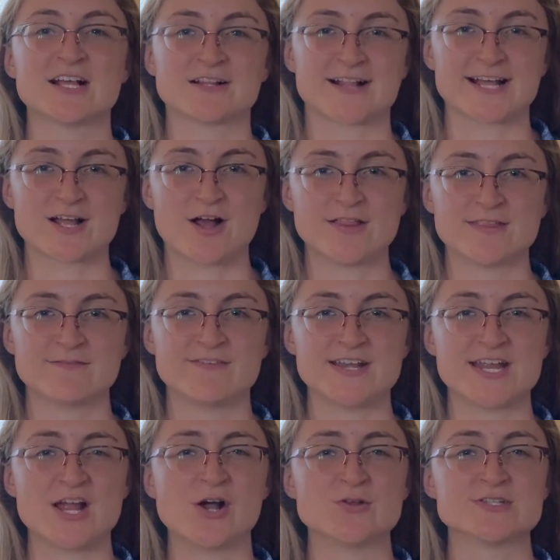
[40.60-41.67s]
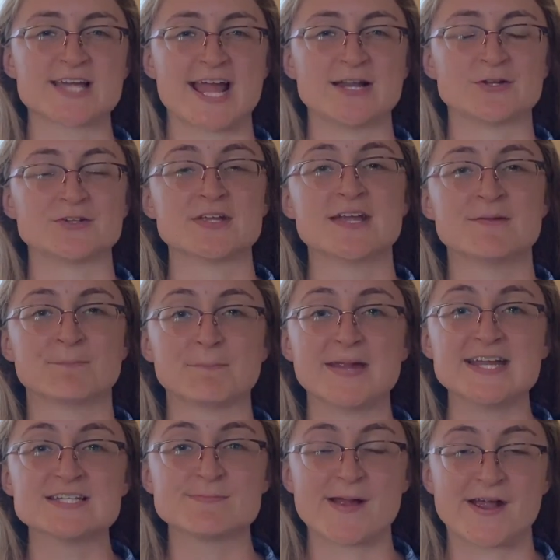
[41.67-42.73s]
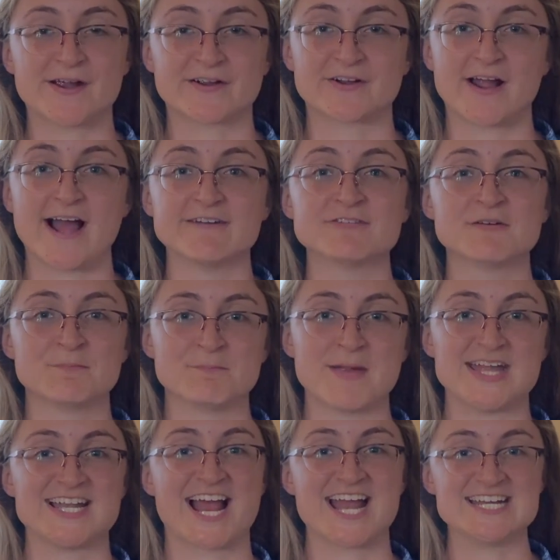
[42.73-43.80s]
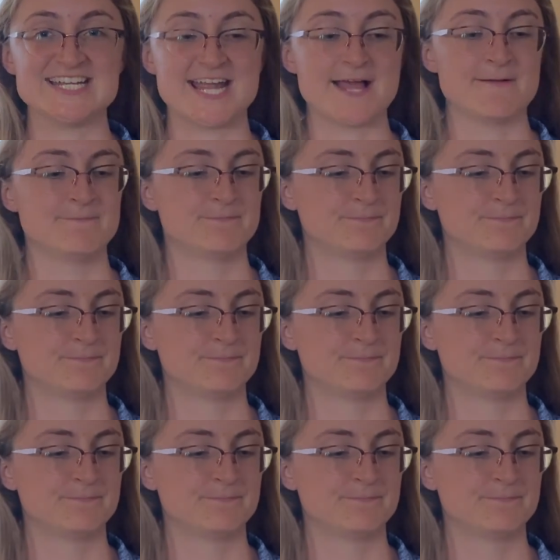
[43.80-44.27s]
click on the video titled Meet Paragraph Main Idea.